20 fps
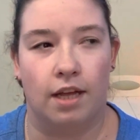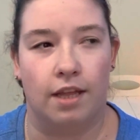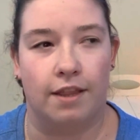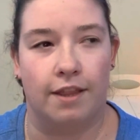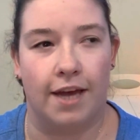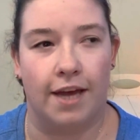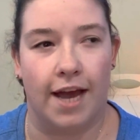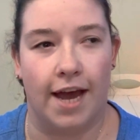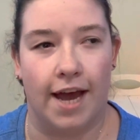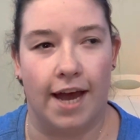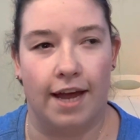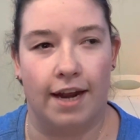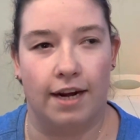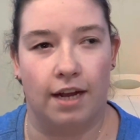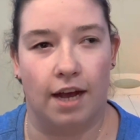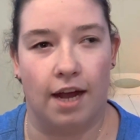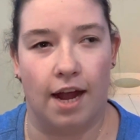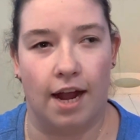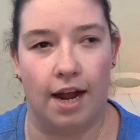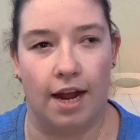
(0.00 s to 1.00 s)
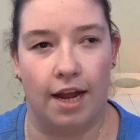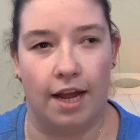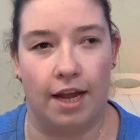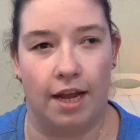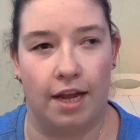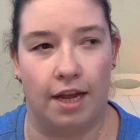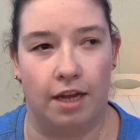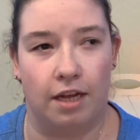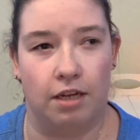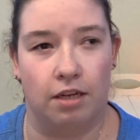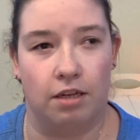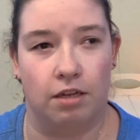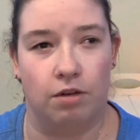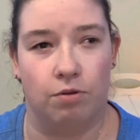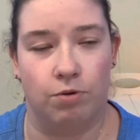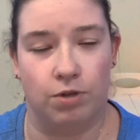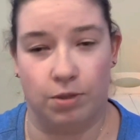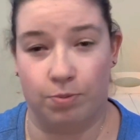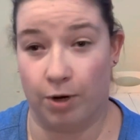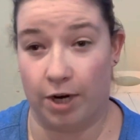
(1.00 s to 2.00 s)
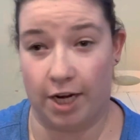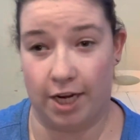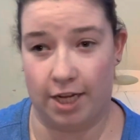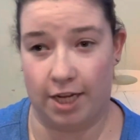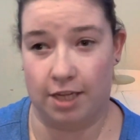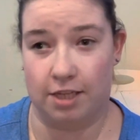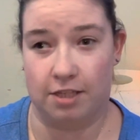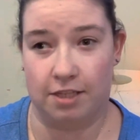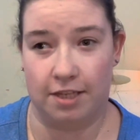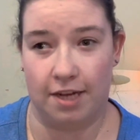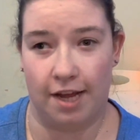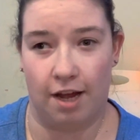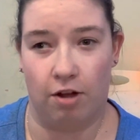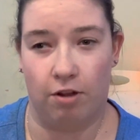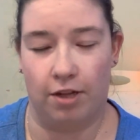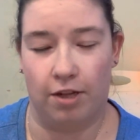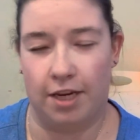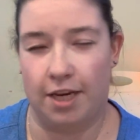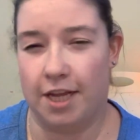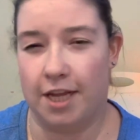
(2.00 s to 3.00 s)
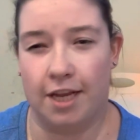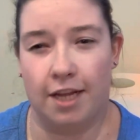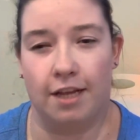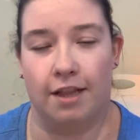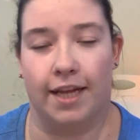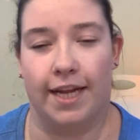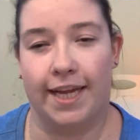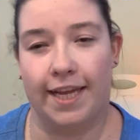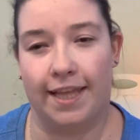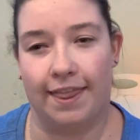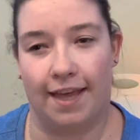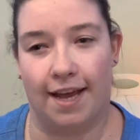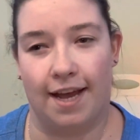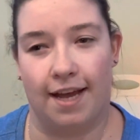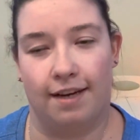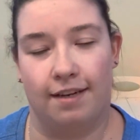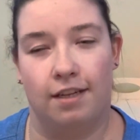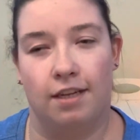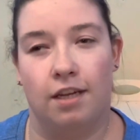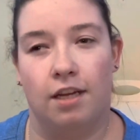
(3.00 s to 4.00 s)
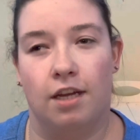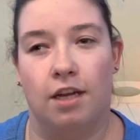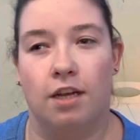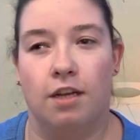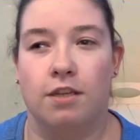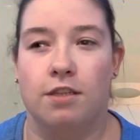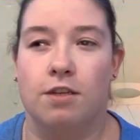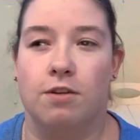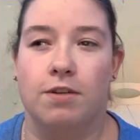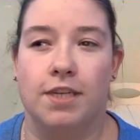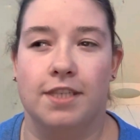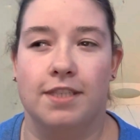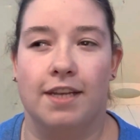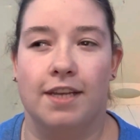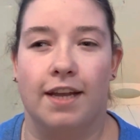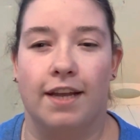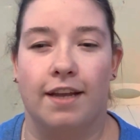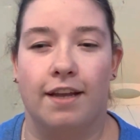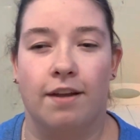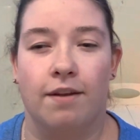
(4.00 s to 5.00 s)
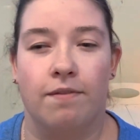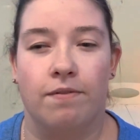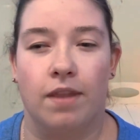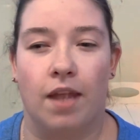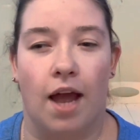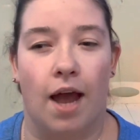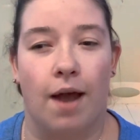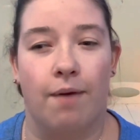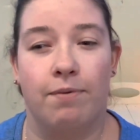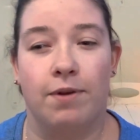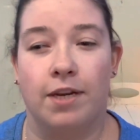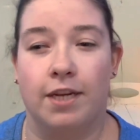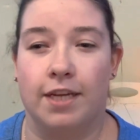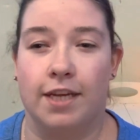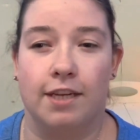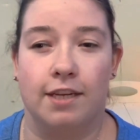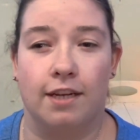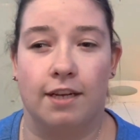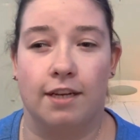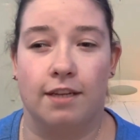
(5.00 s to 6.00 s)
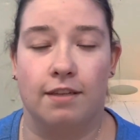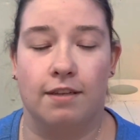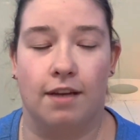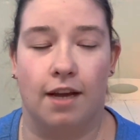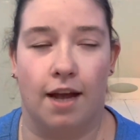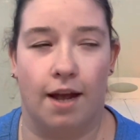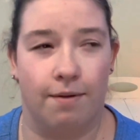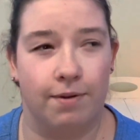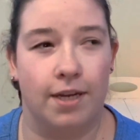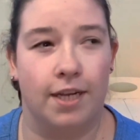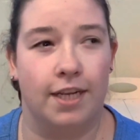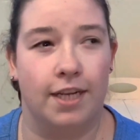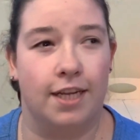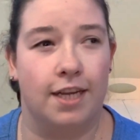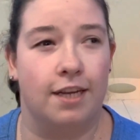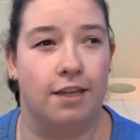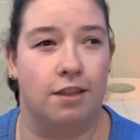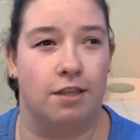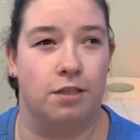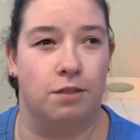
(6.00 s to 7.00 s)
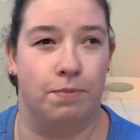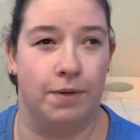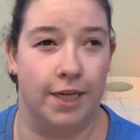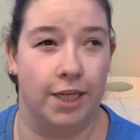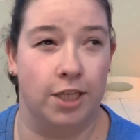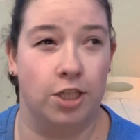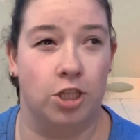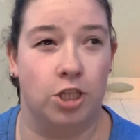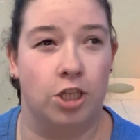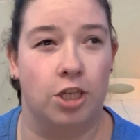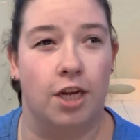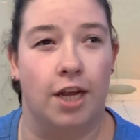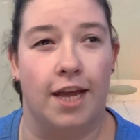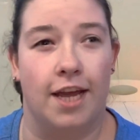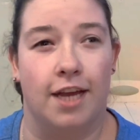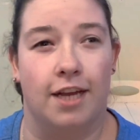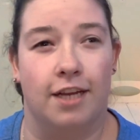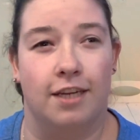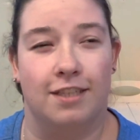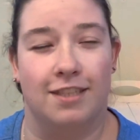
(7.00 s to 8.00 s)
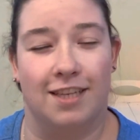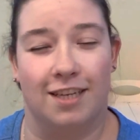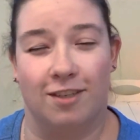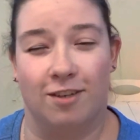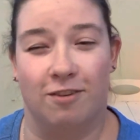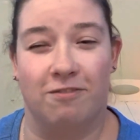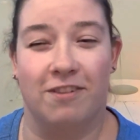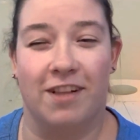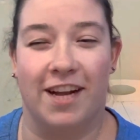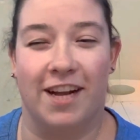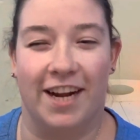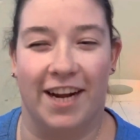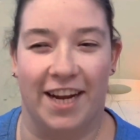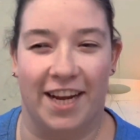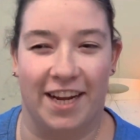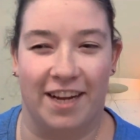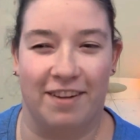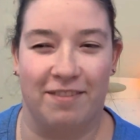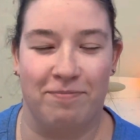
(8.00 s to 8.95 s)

that I was braiding his tail and he didn't like that so he's like I'm gonna kick I'm gonna kick this bitch and send her flying